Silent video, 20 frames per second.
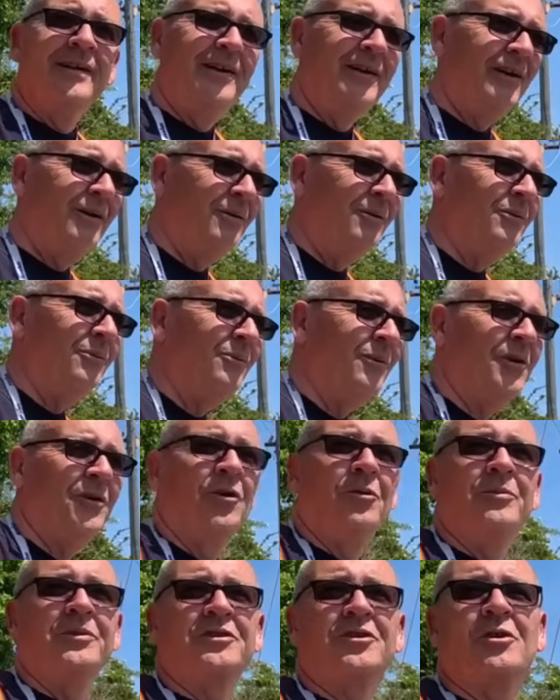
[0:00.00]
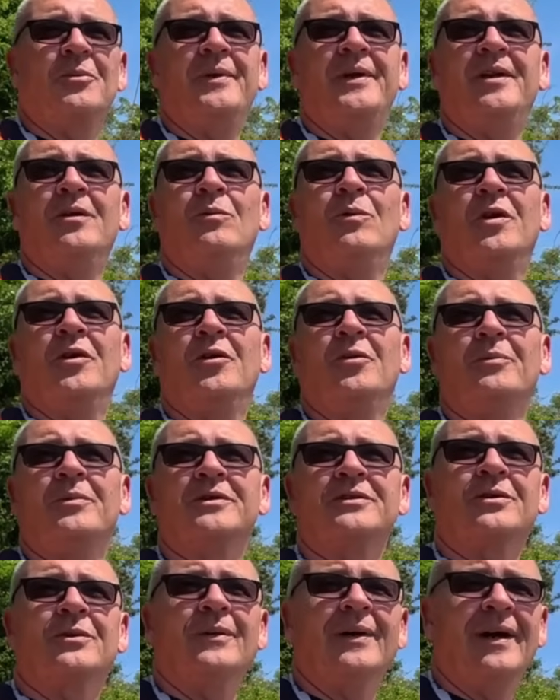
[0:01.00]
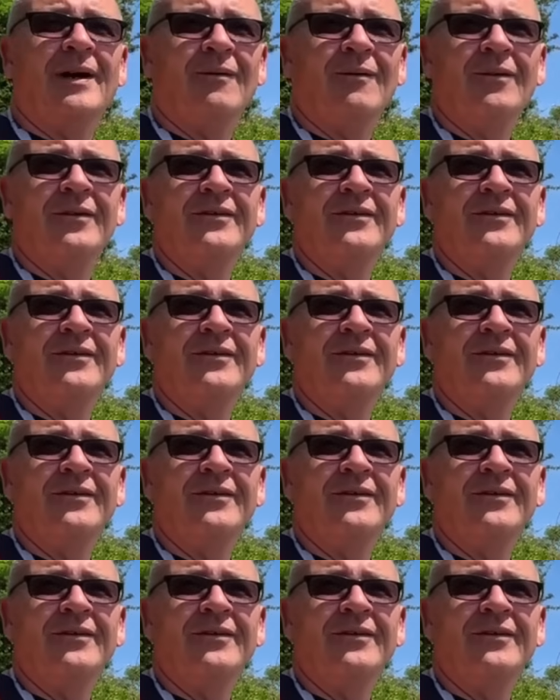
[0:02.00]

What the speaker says: You know, what numbers come in and what numbers go out.